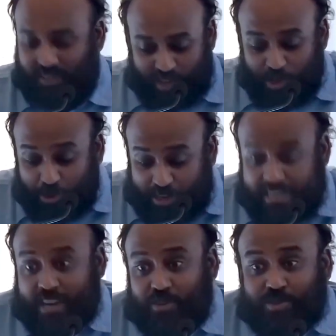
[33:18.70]
you read
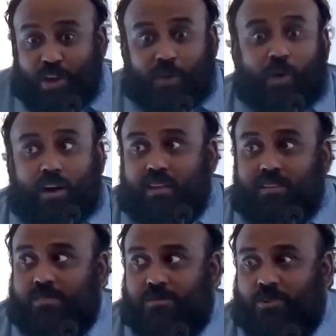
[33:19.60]
it also, you're like, wow,
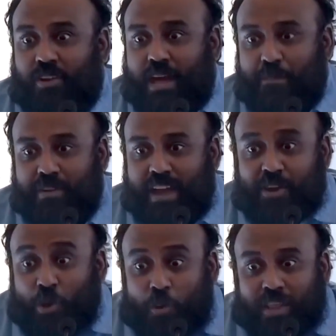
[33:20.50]
this is going to happen. I
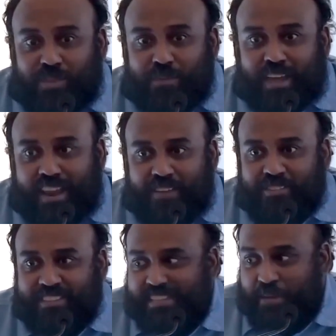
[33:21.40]
don't want to be alive
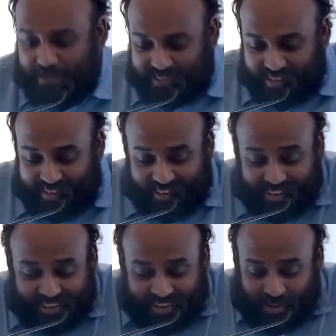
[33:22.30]
when this happens, right?
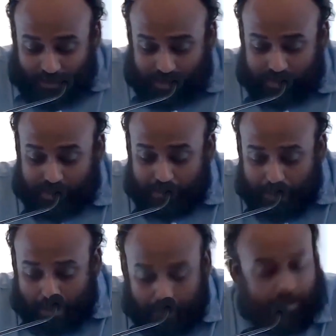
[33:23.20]
Well,
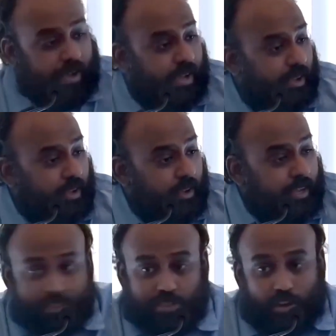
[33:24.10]
remember,
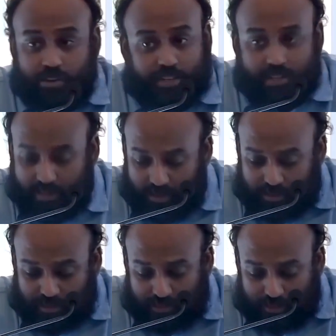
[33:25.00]
it's not
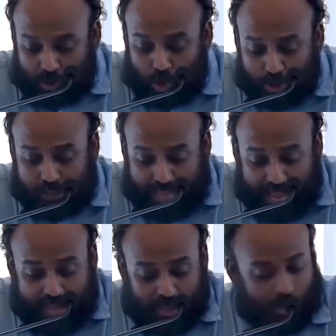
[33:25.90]
written to
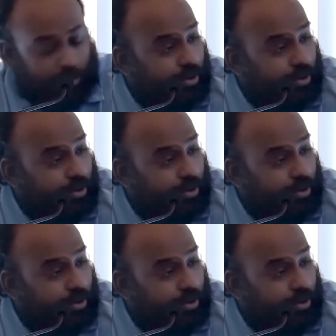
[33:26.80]
scare you.